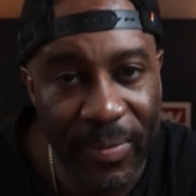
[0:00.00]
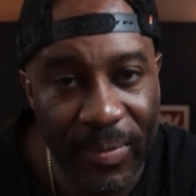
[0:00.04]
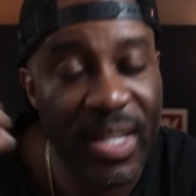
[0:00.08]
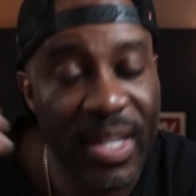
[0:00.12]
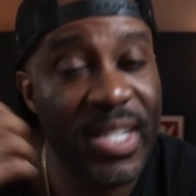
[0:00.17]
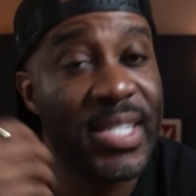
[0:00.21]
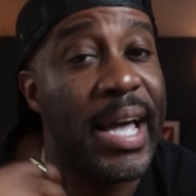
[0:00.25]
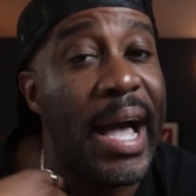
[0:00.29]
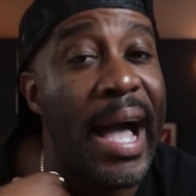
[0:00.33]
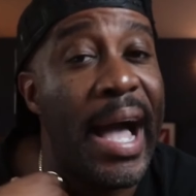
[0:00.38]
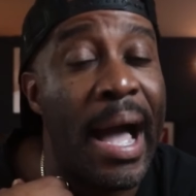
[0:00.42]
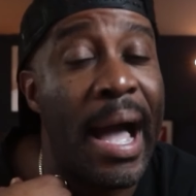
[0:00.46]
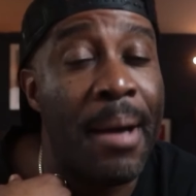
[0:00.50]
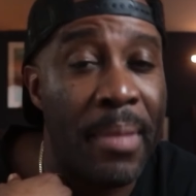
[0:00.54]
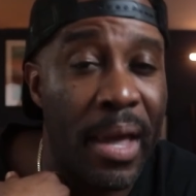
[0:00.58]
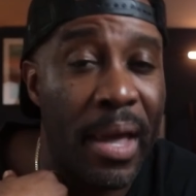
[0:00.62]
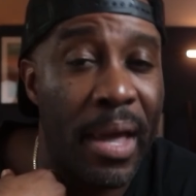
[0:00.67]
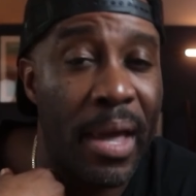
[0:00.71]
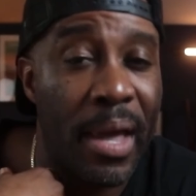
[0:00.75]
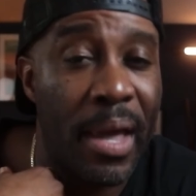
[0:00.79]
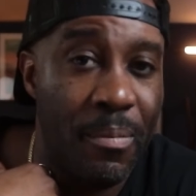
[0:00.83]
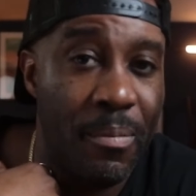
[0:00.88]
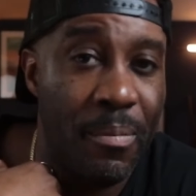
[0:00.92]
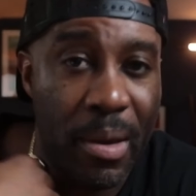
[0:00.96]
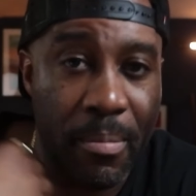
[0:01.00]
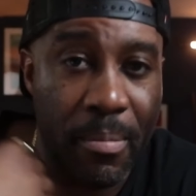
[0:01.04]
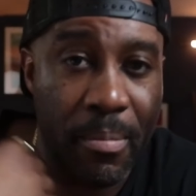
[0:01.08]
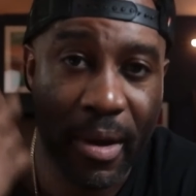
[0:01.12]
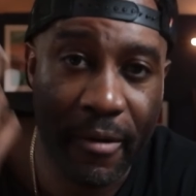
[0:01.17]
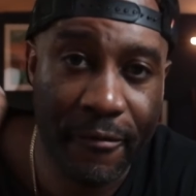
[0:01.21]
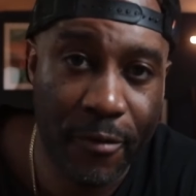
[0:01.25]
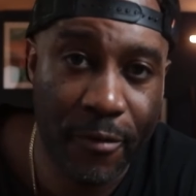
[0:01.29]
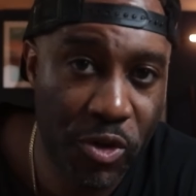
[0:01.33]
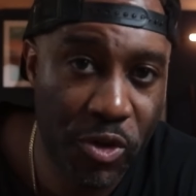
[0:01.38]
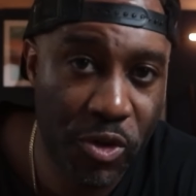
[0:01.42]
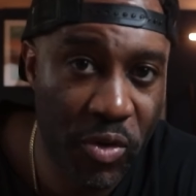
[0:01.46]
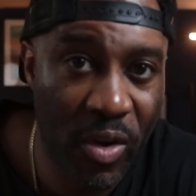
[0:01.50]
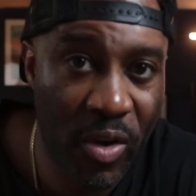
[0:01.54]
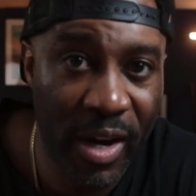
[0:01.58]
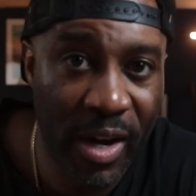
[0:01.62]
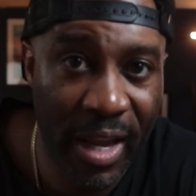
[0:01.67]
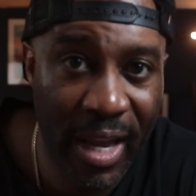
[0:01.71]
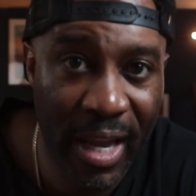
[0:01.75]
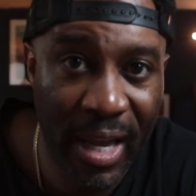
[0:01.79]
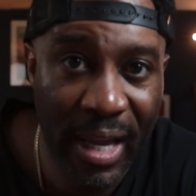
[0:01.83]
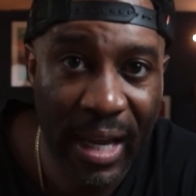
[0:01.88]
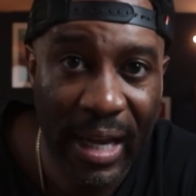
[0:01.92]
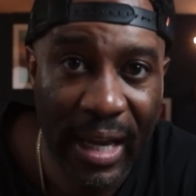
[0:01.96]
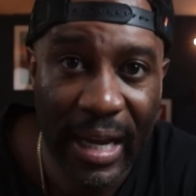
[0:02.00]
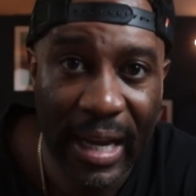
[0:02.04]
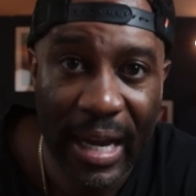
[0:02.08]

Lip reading: At least I'm not going to bet my future on it.